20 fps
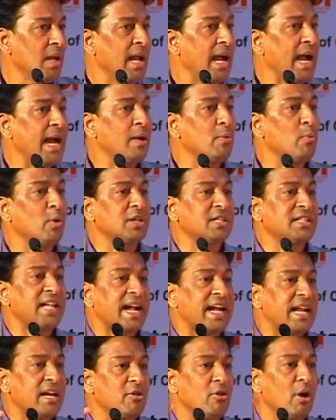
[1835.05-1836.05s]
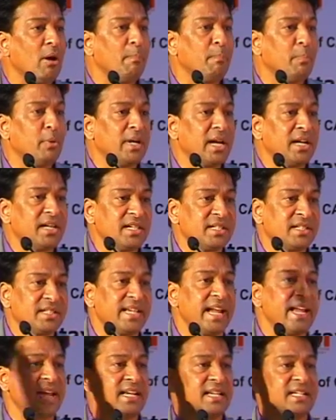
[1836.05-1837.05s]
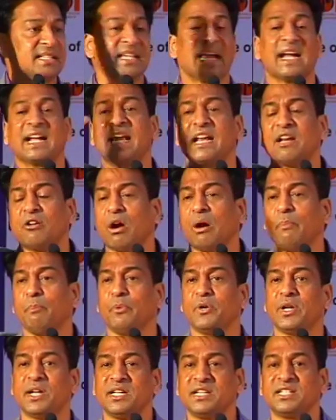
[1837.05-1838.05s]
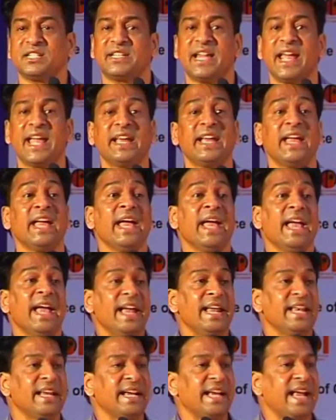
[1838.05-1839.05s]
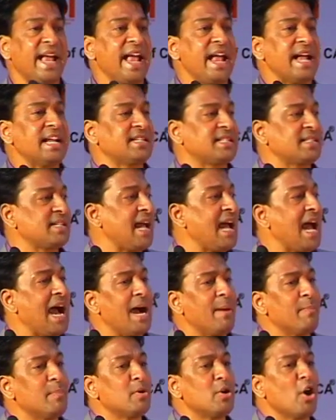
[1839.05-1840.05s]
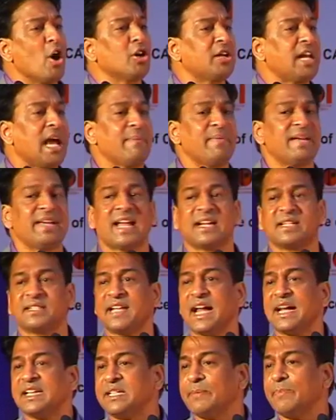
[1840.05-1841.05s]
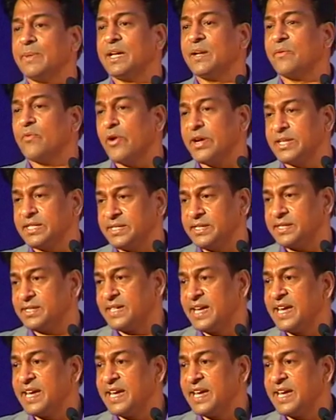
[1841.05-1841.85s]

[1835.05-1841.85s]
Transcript: And what second component is saying? Second component is saying, in case I'm not having exciseable invoices.